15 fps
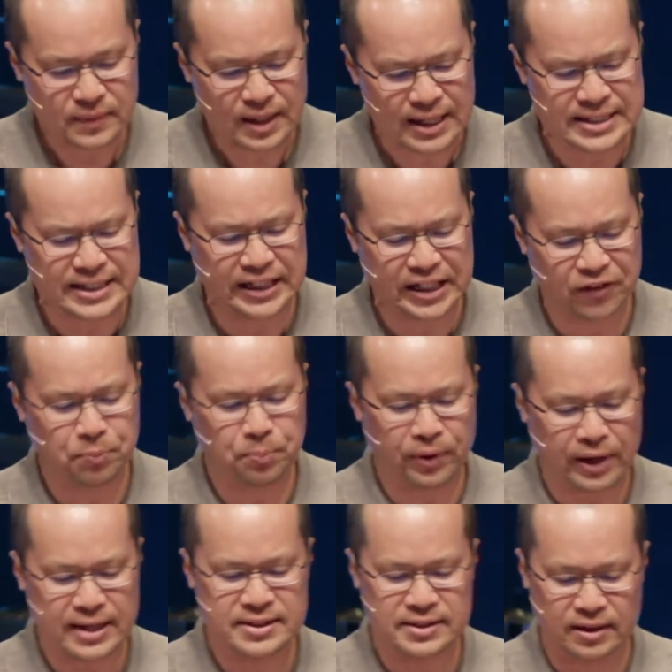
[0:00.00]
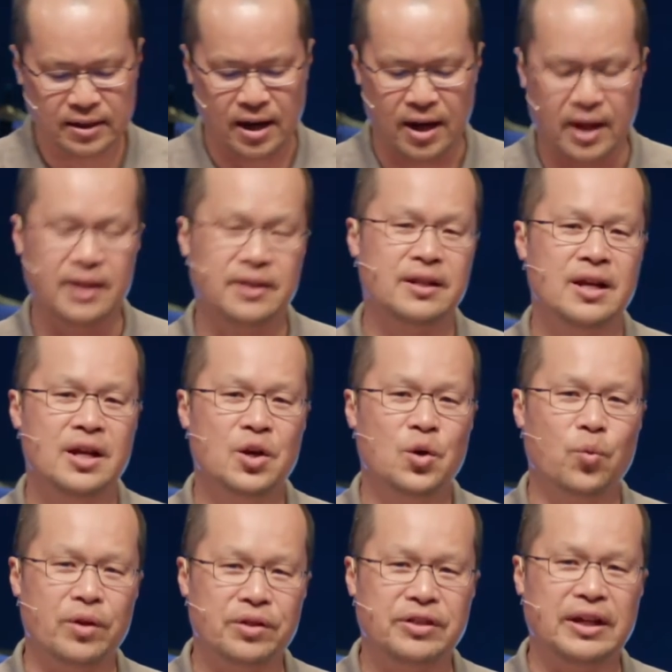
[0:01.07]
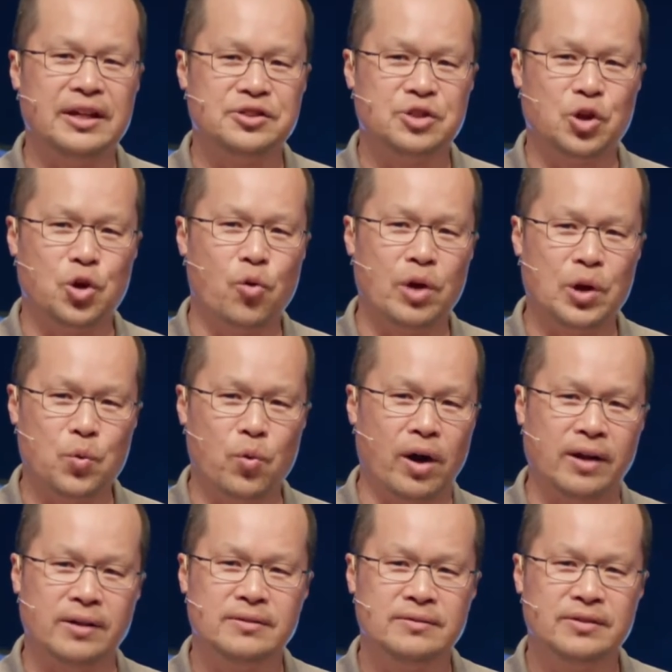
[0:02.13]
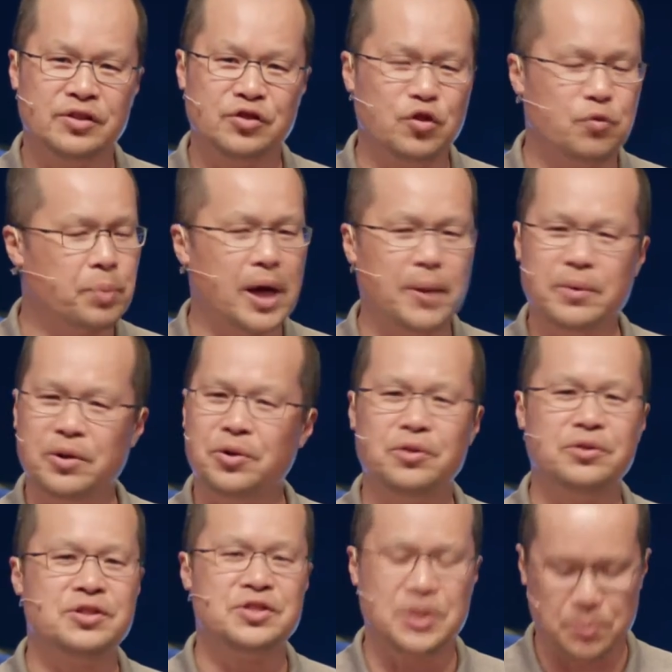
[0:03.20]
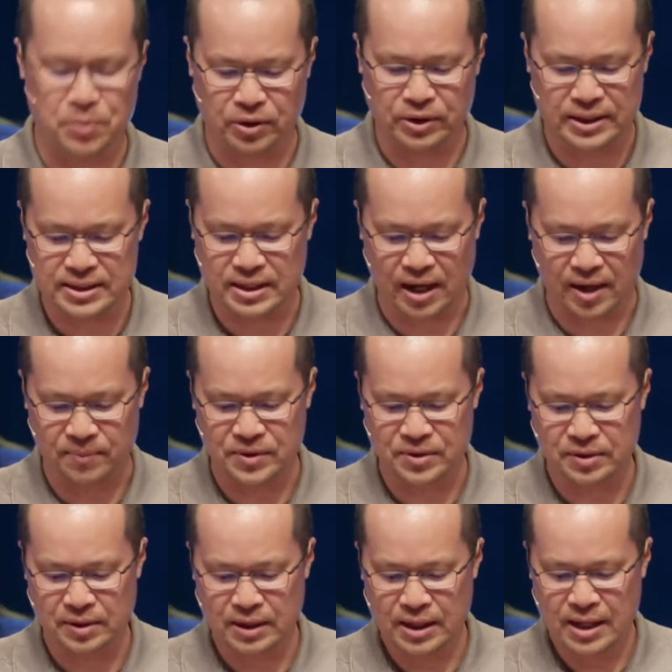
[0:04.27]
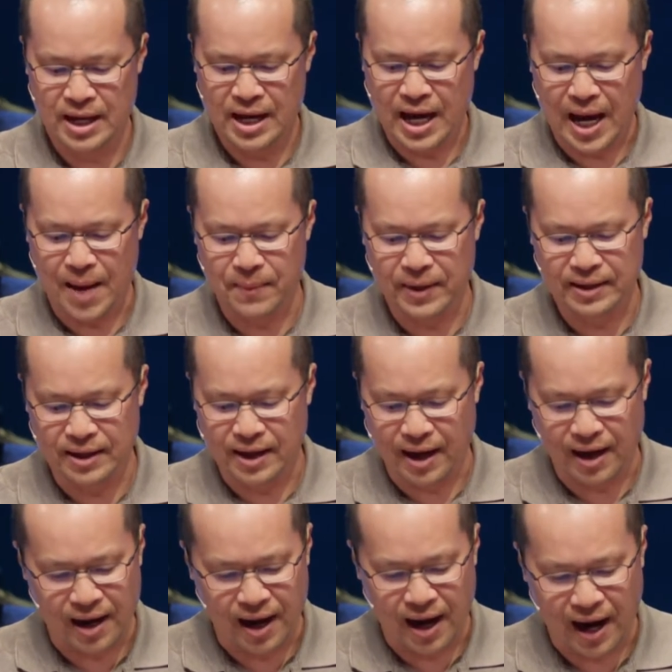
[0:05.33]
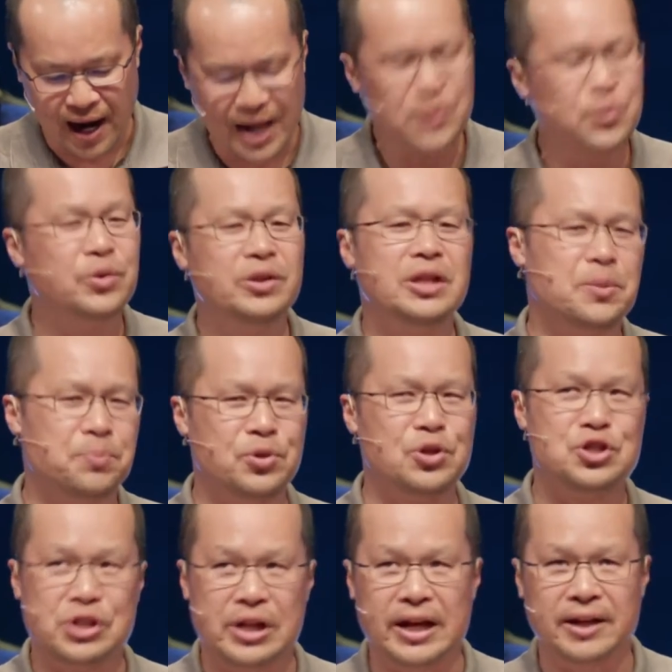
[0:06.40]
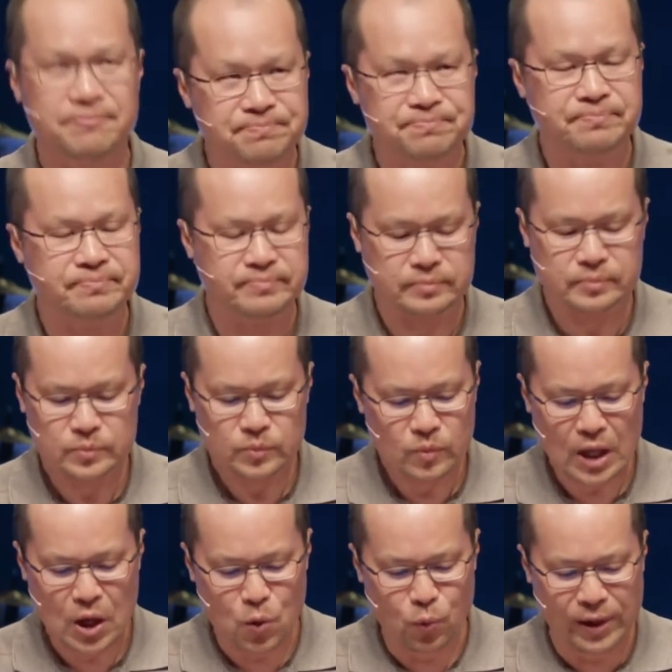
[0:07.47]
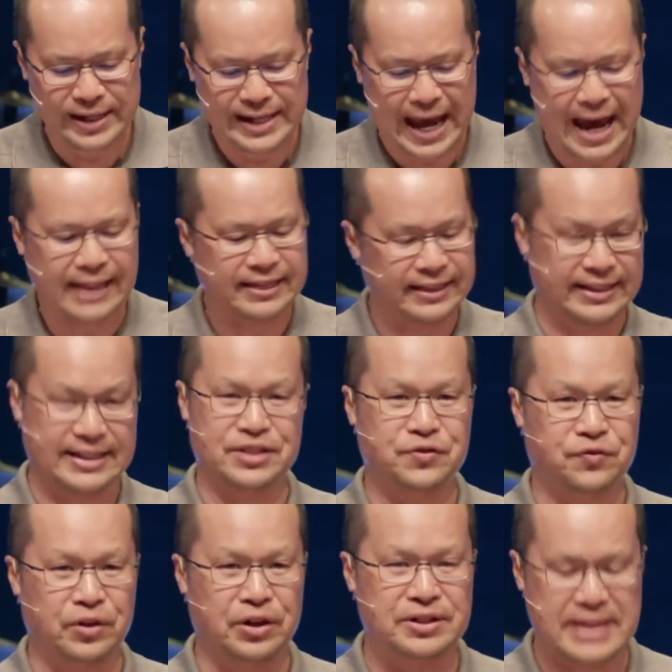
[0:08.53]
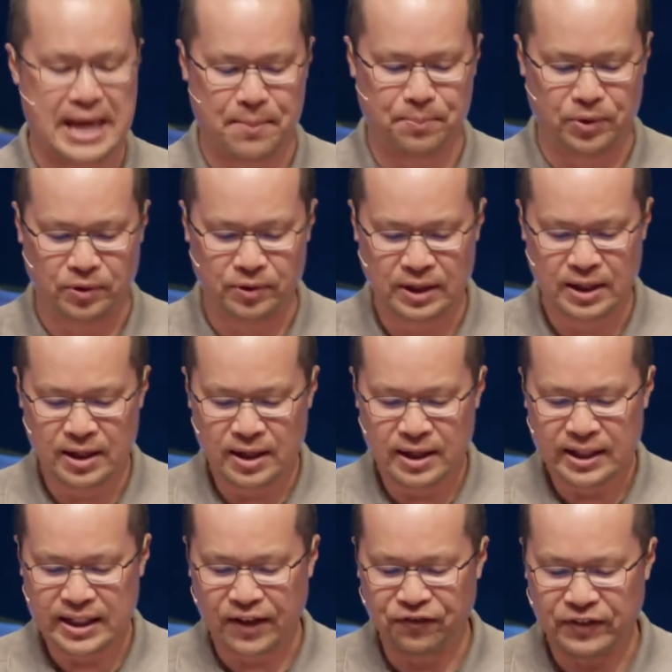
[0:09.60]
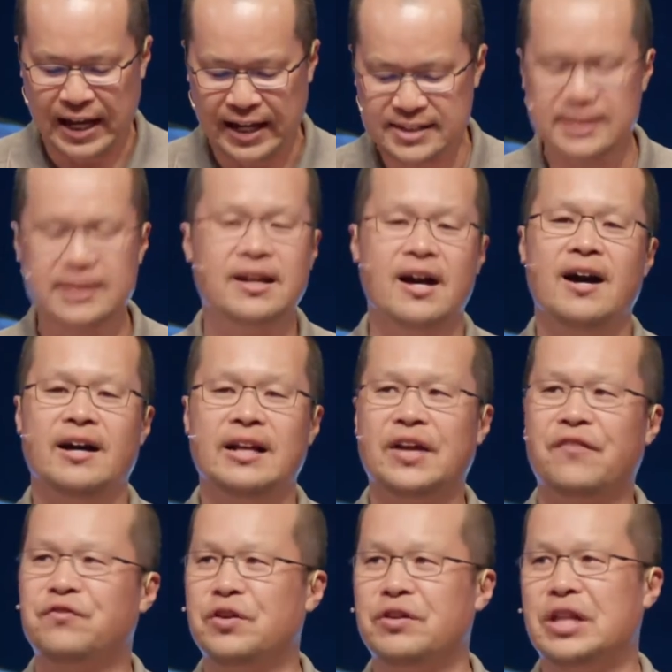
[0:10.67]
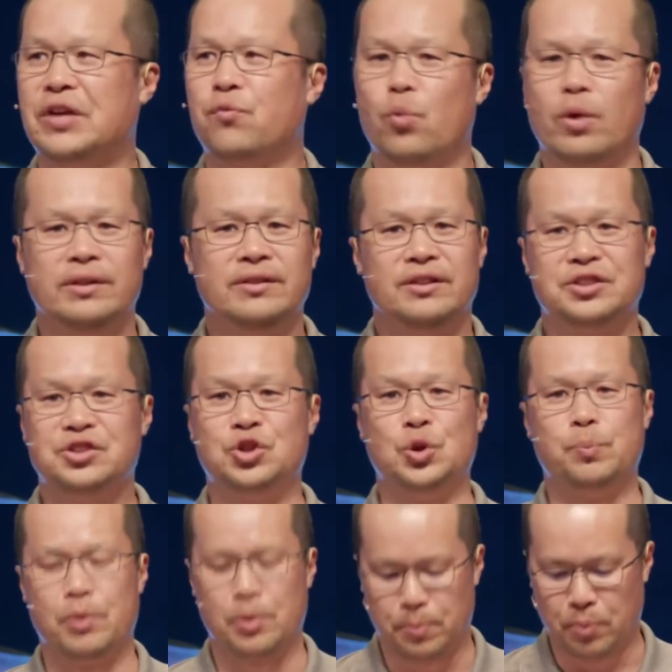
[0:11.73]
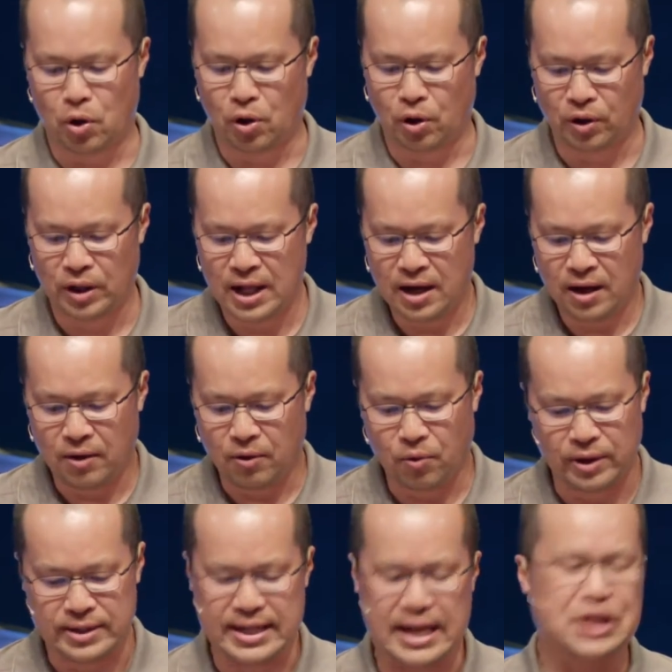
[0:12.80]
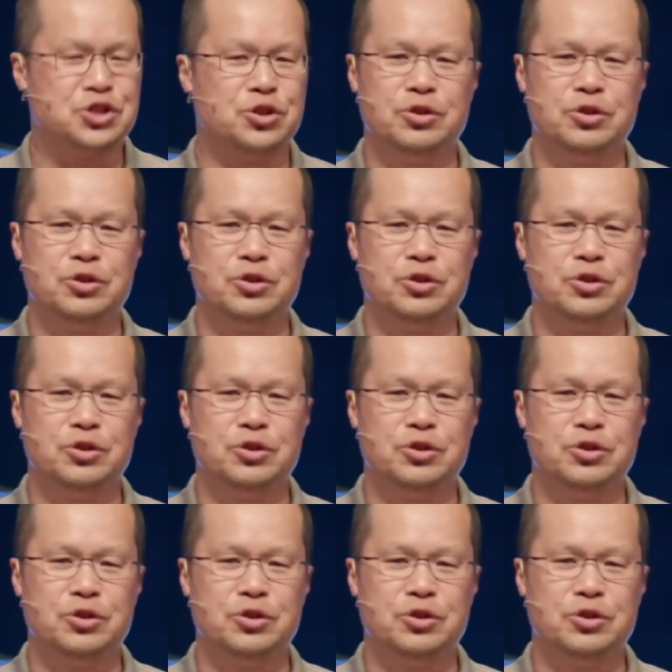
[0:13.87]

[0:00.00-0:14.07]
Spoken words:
to give praise to God when things are going well. You've probably heard this a million times. I mean, I really appreciate when athletes, for example, give thanks to God after they've won the Super Bowl or national